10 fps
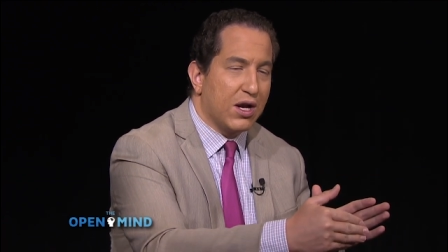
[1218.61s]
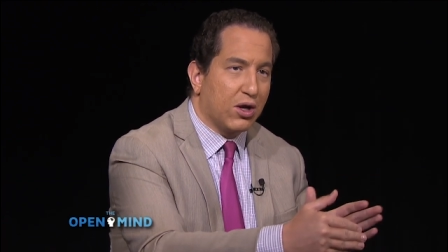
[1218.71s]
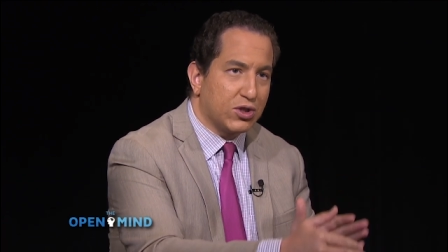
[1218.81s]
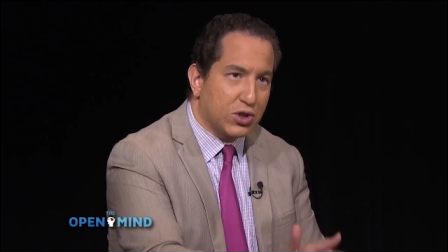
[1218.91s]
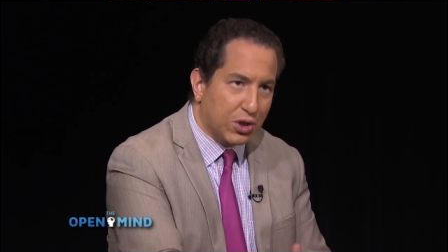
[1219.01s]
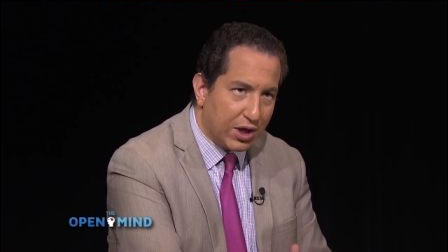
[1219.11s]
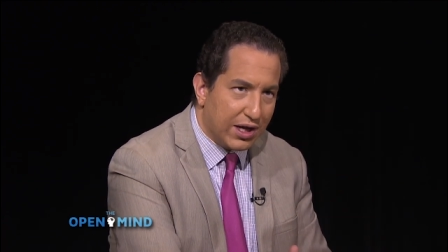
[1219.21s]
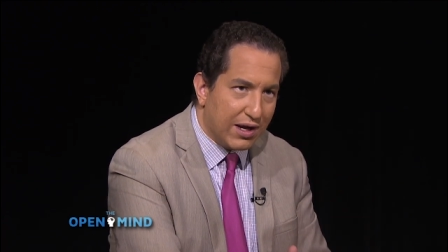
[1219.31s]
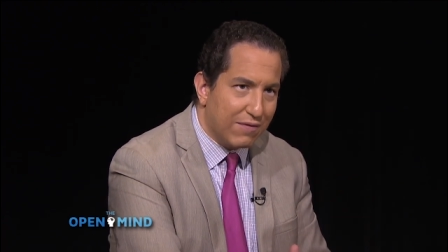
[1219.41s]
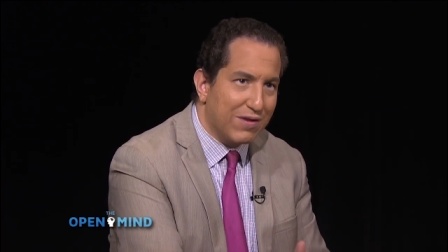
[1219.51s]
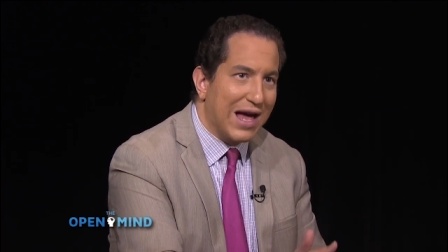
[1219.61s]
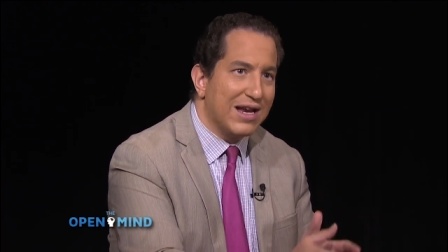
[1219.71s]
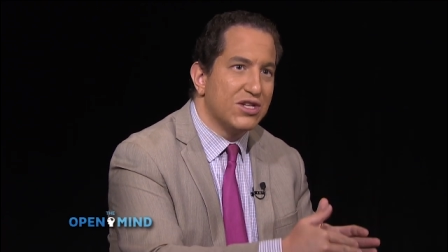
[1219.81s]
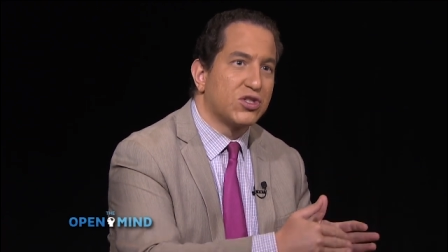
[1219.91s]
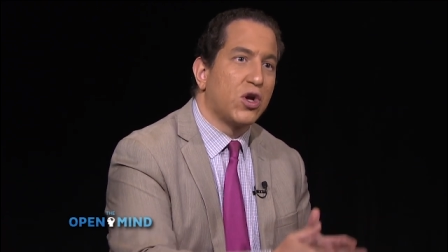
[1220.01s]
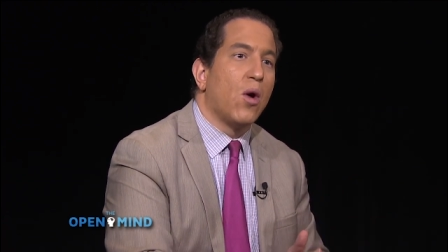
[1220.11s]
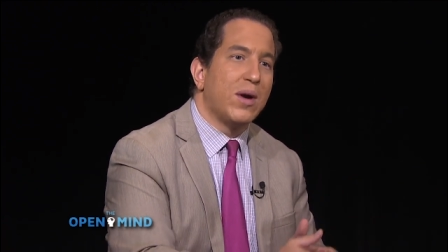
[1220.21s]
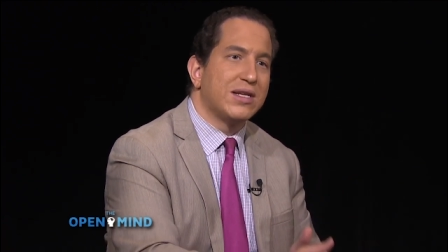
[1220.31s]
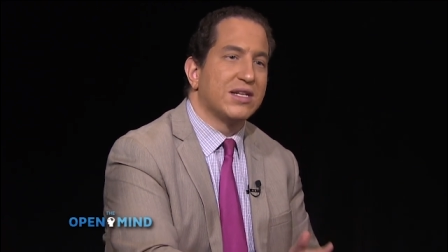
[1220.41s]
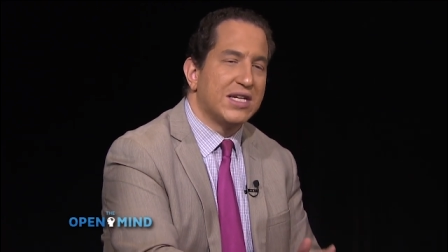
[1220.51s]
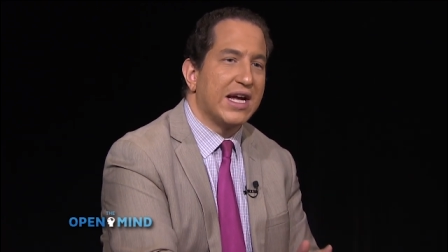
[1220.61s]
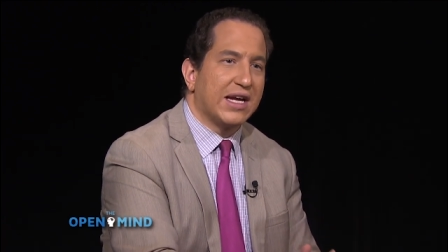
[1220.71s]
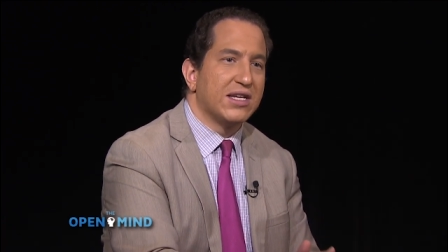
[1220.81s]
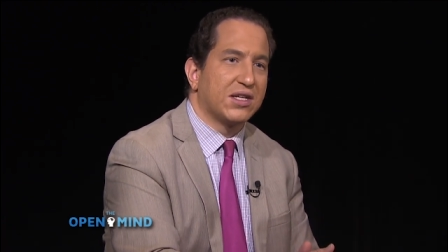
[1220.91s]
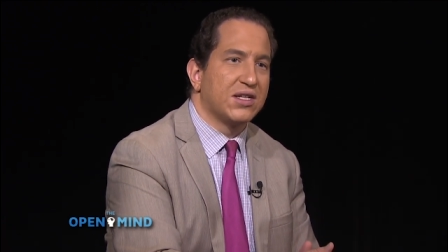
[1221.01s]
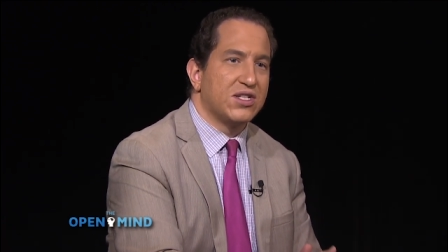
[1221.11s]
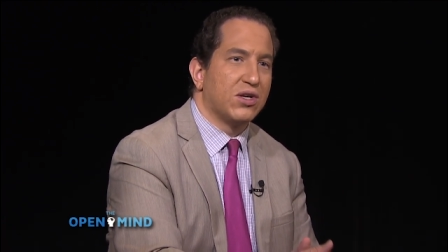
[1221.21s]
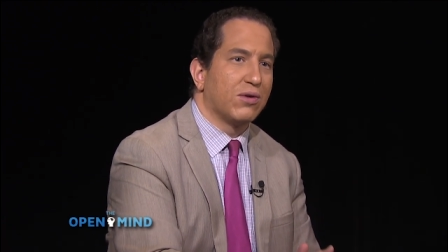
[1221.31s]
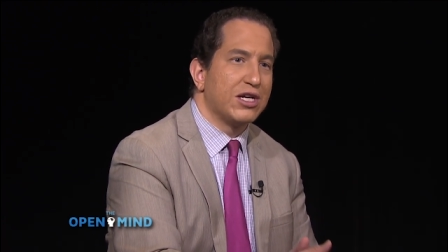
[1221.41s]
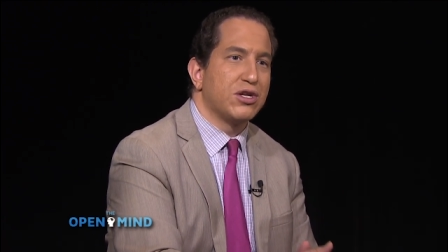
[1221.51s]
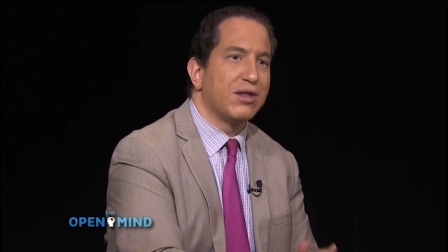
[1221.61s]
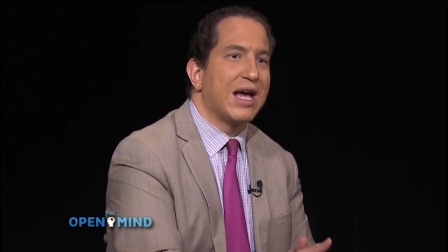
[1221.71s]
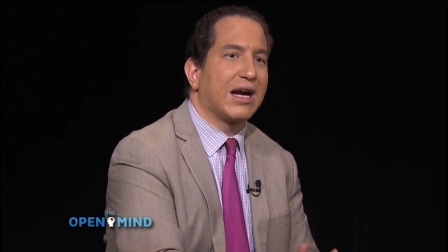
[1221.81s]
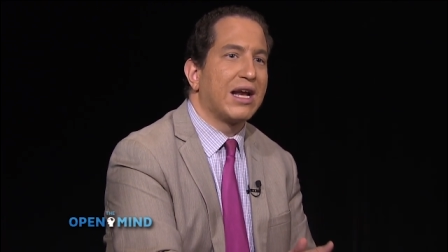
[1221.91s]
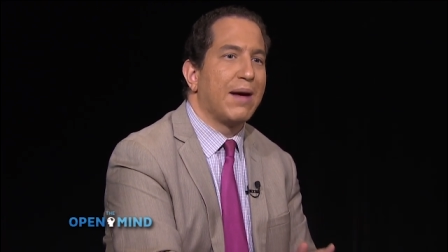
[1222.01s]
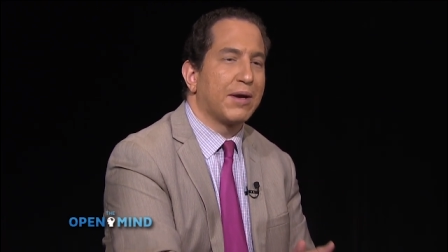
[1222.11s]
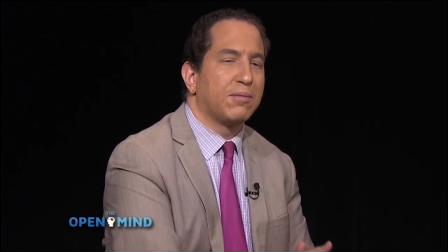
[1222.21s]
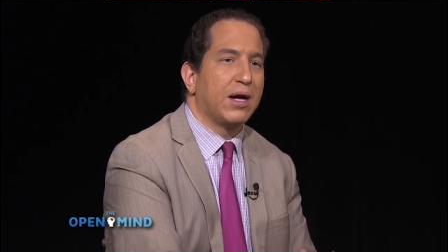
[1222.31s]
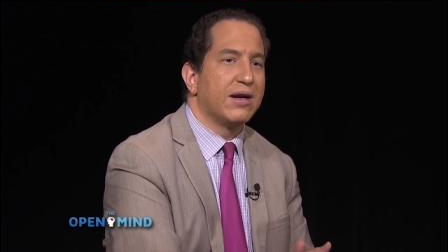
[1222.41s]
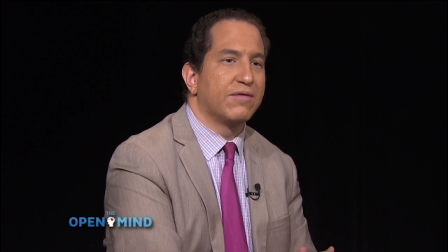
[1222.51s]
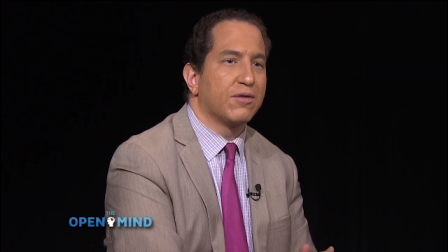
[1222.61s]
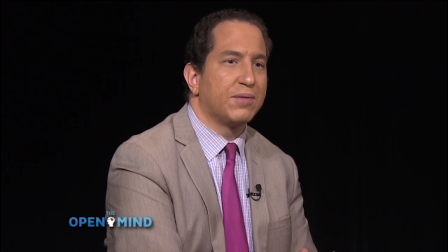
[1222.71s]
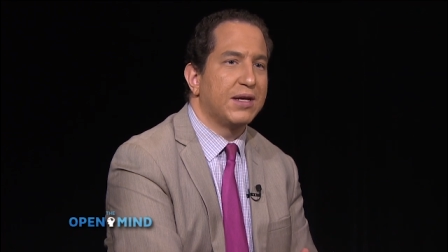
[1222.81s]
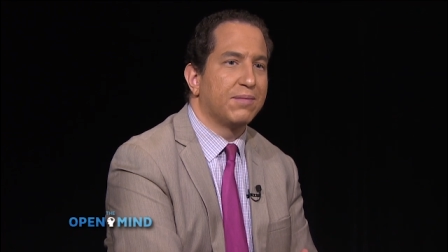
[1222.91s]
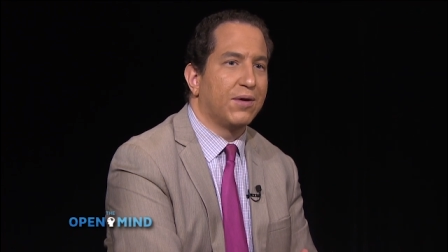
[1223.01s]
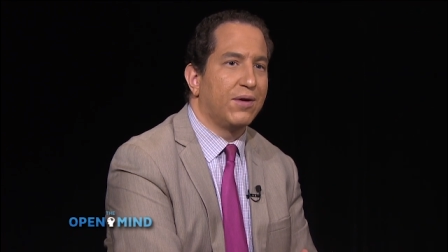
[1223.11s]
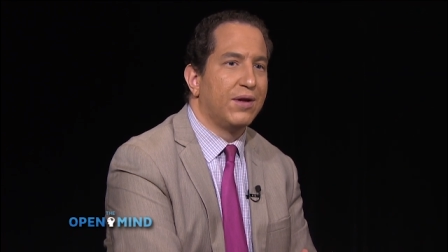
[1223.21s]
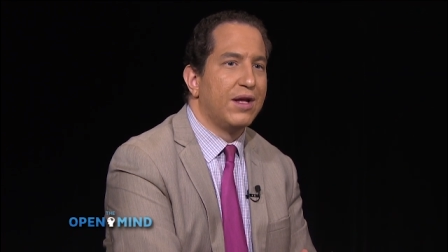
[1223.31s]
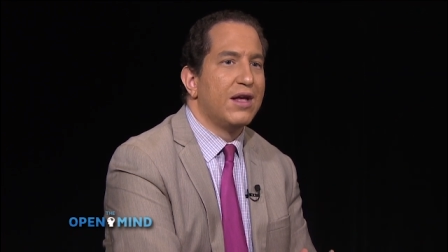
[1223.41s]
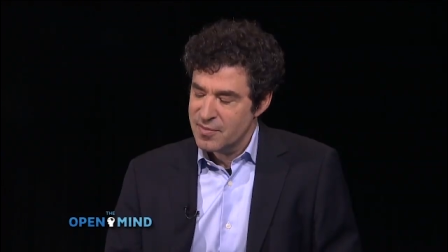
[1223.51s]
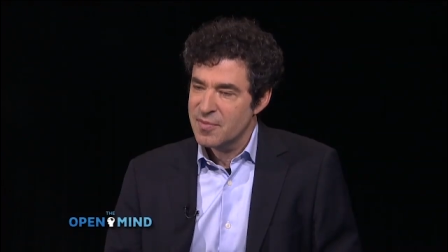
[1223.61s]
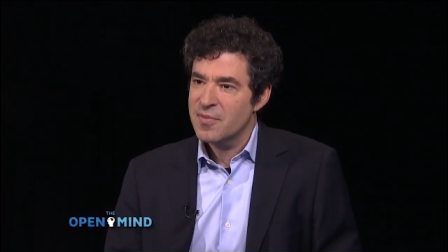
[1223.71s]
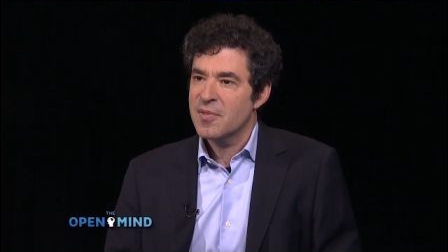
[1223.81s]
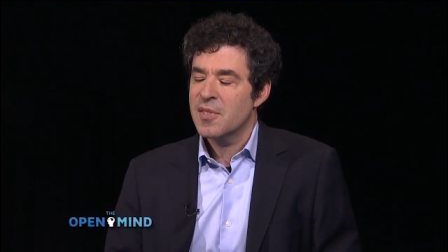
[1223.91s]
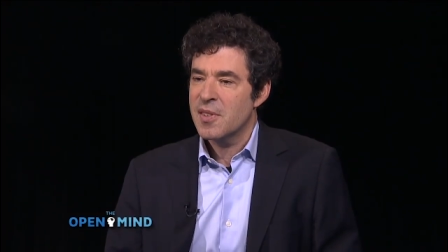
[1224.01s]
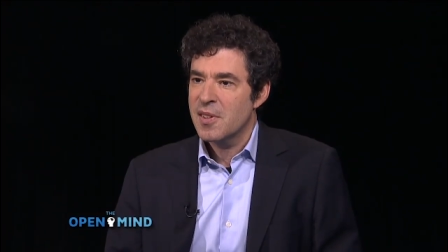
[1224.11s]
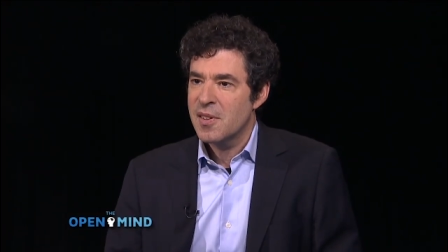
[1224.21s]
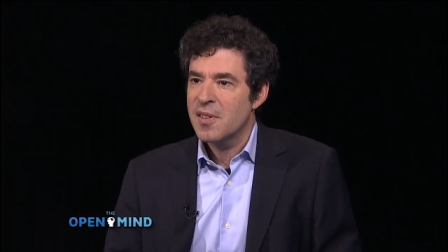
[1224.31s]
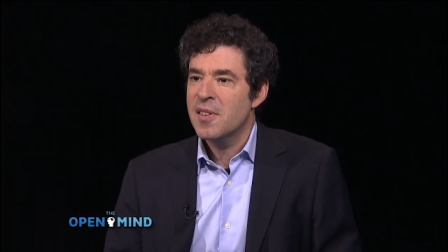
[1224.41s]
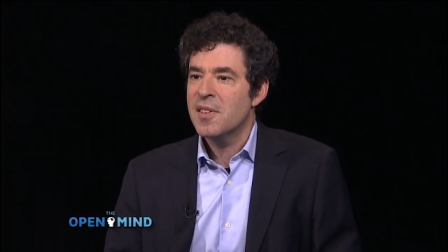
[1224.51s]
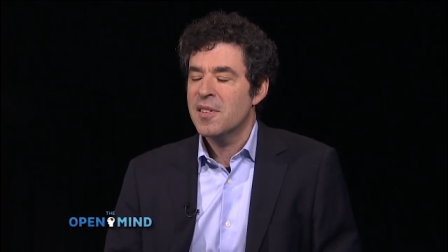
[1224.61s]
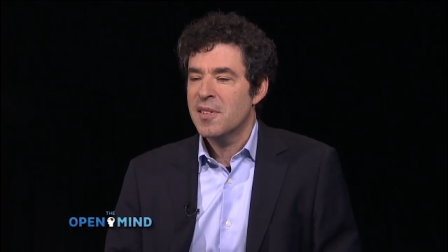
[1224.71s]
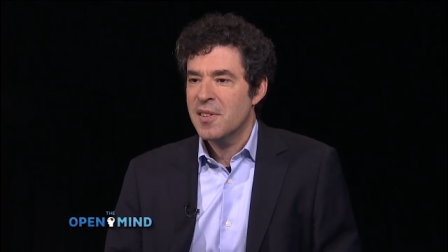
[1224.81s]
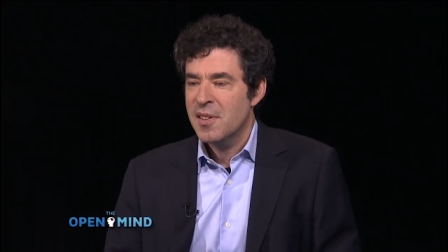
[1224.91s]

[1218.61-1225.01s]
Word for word: an alternative that is going to take into consideration the economic plight of your people, then do so without